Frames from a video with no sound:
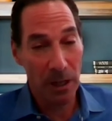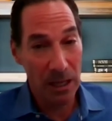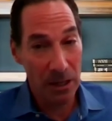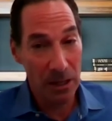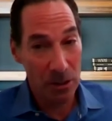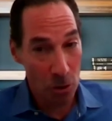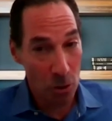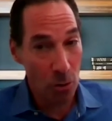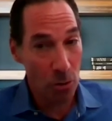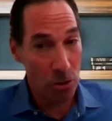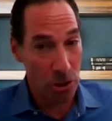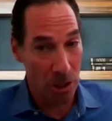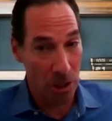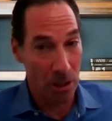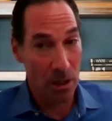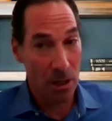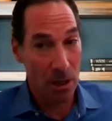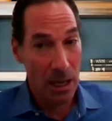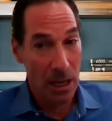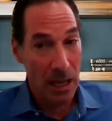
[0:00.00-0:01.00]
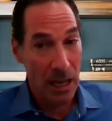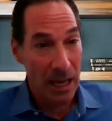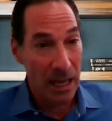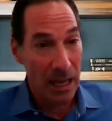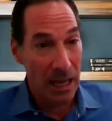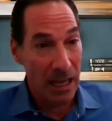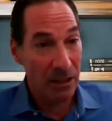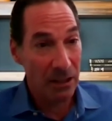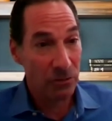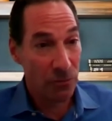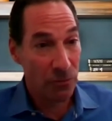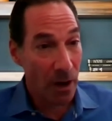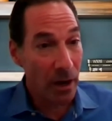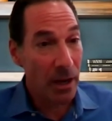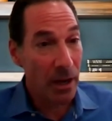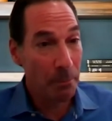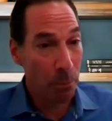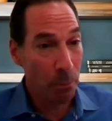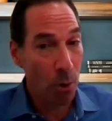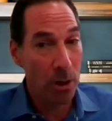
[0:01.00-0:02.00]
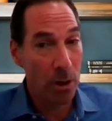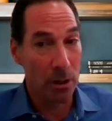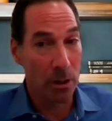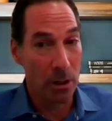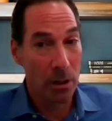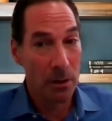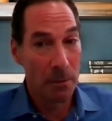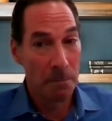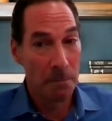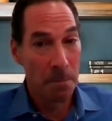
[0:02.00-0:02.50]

in Eugin is very important.